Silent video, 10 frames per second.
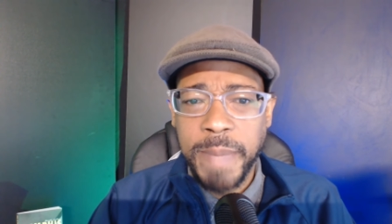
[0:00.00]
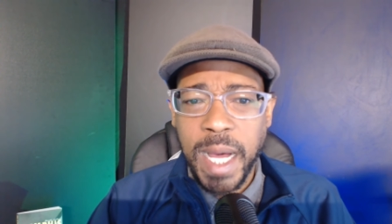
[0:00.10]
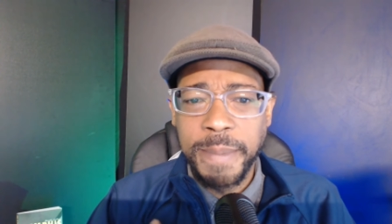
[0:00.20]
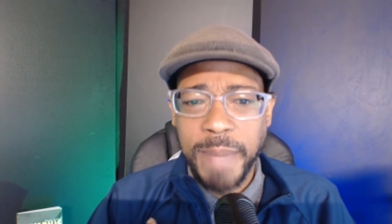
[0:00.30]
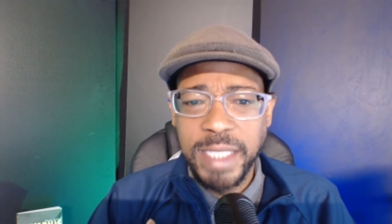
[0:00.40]

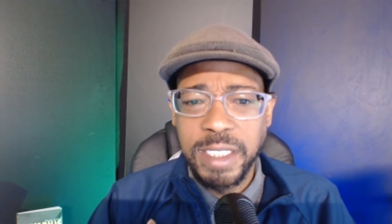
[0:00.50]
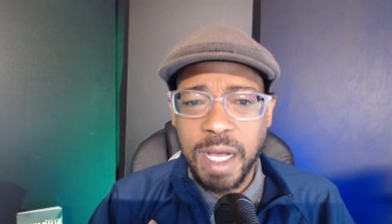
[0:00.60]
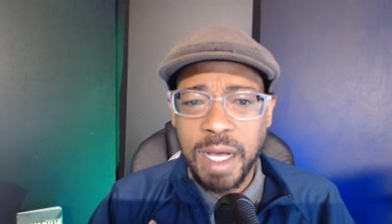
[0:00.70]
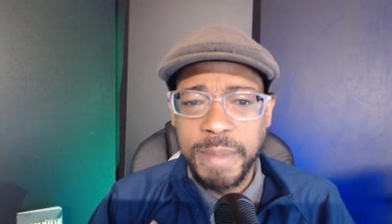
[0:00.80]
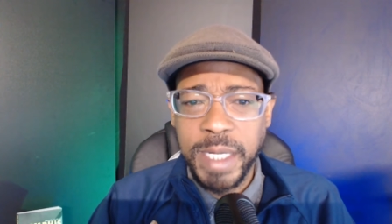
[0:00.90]
my, my
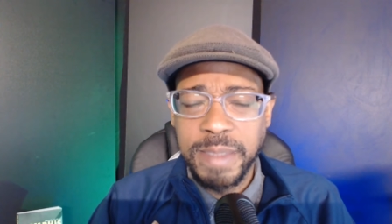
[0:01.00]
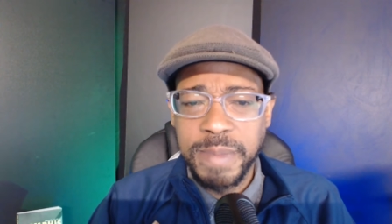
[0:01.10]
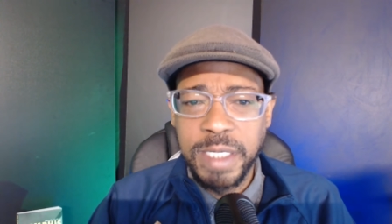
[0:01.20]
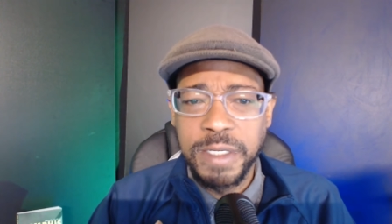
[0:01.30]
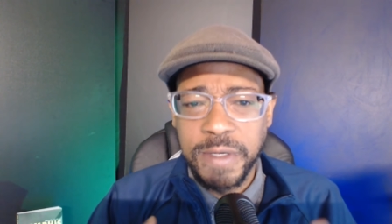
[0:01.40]
job as
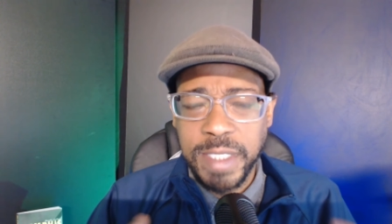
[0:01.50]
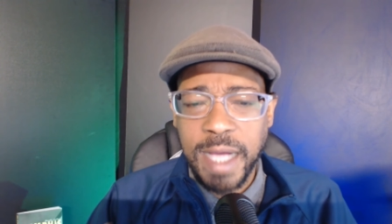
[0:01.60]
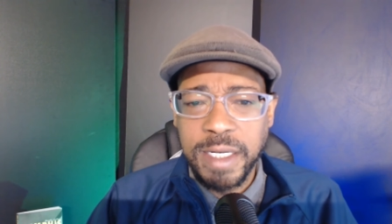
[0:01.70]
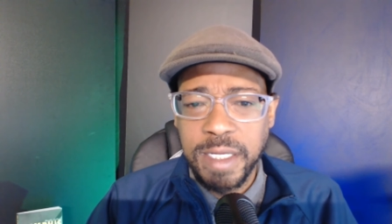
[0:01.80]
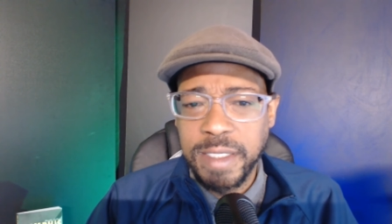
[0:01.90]
a minister is
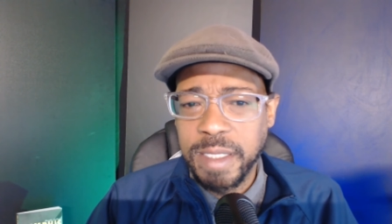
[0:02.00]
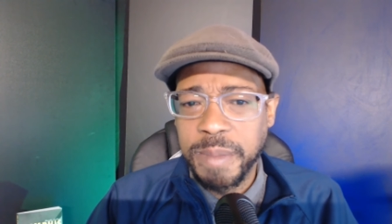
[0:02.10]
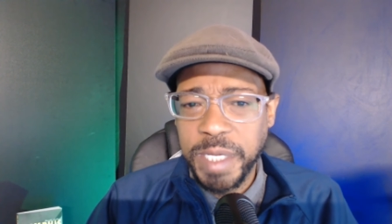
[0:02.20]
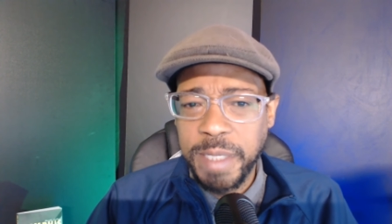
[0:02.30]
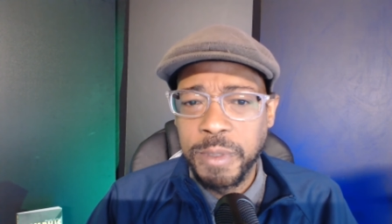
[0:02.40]
actually to
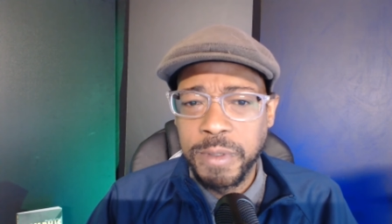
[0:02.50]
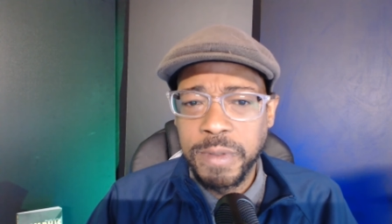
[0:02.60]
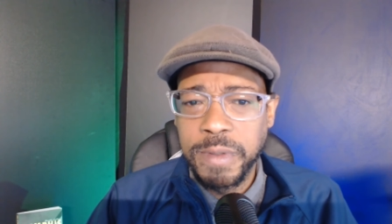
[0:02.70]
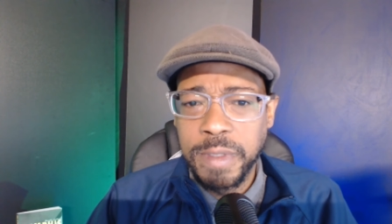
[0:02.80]
the people,